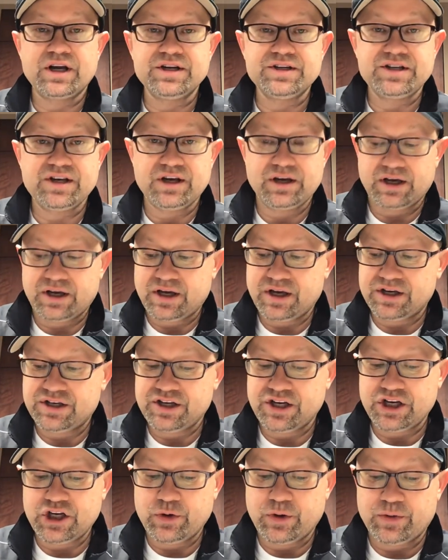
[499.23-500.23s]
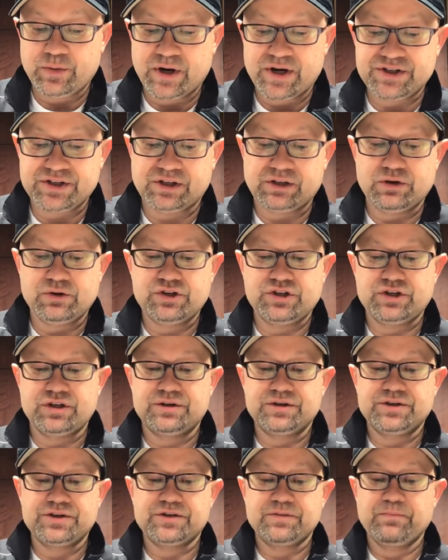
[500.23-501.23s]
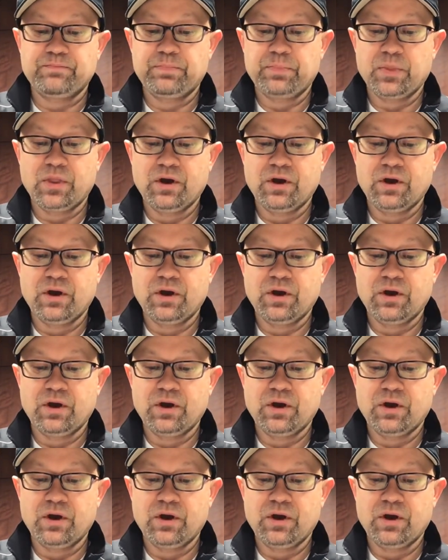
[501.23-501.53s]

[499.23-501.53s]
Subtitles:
continuing resolutions.